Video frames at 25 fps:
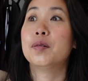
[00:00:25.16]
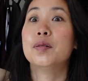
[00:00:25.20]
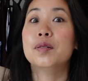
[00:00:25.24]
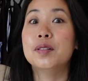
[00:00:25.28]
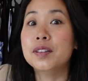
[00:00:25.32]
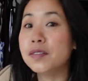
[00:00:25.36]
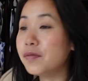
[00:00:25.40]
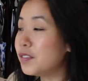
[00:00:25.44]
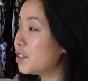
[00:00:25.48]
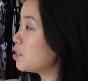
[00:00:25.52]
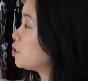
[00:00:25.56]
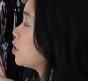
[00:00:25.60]

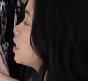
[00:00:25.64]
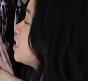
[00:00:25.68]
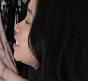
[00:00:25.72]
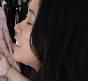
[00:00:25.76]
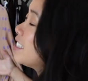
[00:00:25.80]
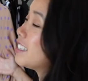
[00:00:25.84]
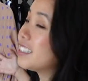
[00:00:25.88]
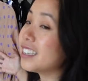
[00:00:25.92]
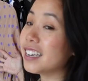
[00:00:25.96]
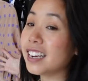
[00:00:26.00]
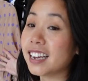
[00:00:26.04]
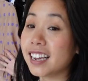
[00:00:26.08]
All of the
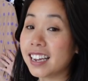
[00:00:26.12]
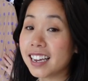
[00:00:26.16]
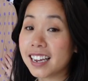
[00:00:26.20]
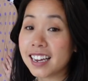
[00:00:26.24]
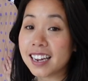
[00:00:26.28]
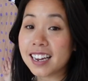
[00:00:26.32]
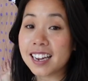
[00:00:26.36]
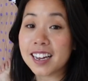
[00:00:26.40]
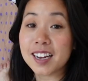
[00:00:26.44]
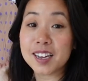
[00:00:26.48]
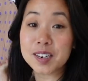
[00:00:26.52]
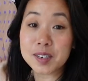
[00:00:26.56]
dresses that are
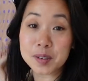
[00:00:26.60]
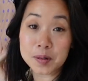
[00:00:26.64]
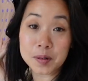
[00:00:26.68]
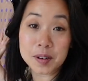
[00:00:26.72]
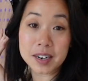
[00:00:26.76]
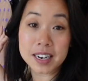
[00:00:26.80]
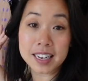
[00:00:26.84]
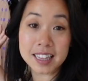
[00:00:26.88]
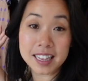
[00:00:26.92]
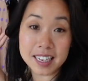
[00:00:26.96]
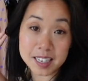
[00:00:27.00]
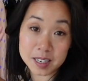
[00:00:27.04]
here
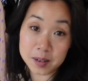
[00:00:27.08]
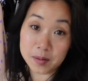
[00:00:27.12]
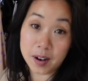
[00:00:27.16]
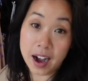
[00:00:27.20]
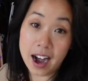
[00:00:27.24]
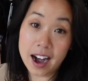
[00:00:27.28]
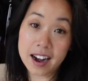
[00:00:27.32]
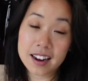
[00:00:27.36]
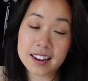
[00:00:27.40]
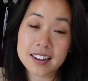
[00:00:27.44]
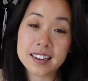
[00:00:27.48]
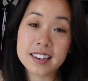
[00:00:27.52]
adorning this
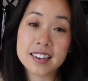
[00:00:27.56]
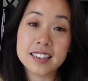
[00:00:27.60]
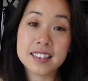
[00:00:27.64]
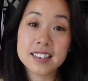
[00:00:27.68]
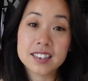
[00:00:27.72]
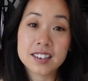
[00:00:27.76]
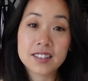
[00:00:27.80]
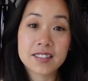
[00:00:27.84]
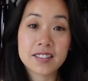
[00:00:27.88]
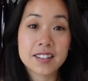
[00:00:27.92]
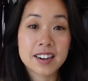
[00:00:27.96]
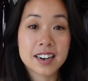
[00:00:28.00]
rack,
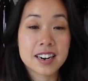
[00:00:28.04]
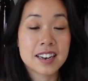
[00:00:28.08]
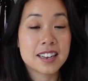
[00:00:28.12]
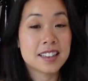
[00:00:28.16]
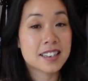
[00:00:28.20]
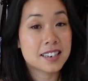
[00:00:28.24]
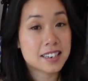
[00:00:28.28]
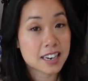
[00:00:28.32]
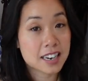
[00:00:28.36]
considering the